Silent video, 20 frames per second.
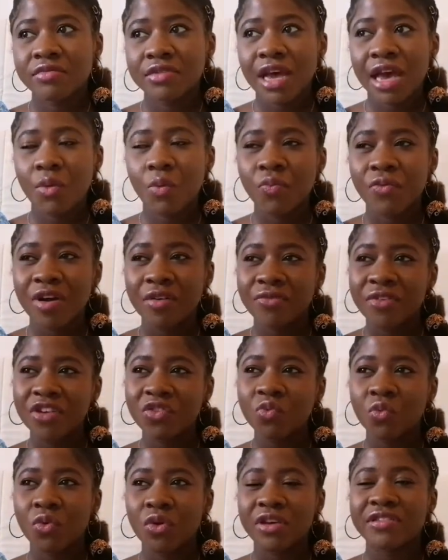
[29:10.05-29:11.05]
I, I
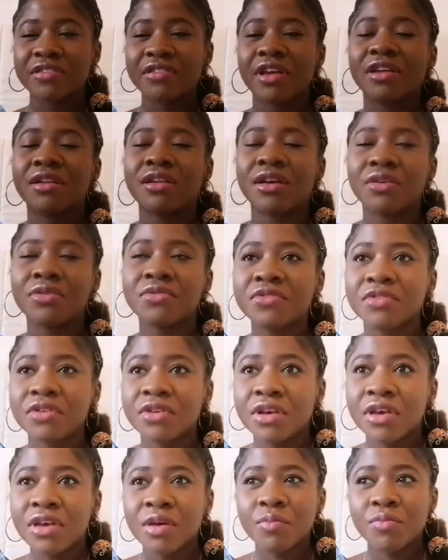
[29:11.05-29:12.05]
first wore sandals
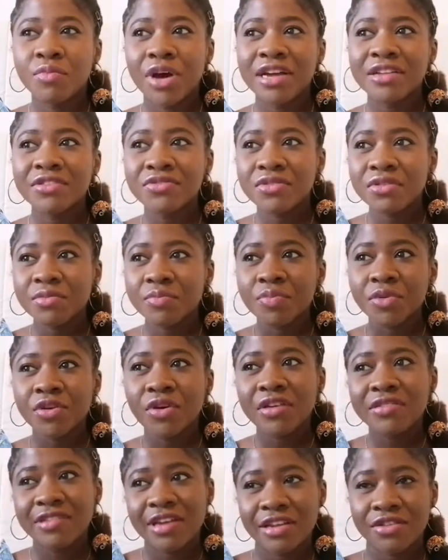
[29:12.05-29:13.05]
but I took
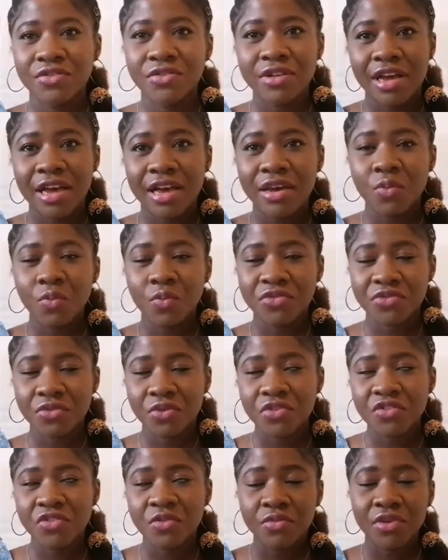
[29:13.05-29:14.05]
because I knew that it was
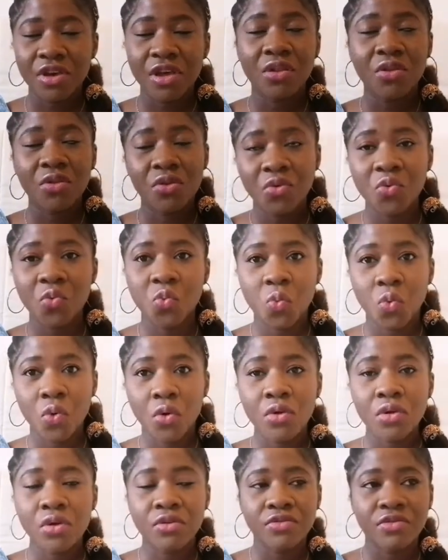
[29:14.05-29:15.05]
going to be a long
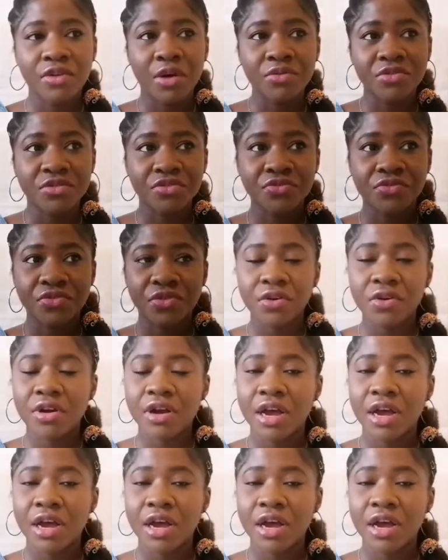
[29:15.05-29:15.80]
walk around the rock.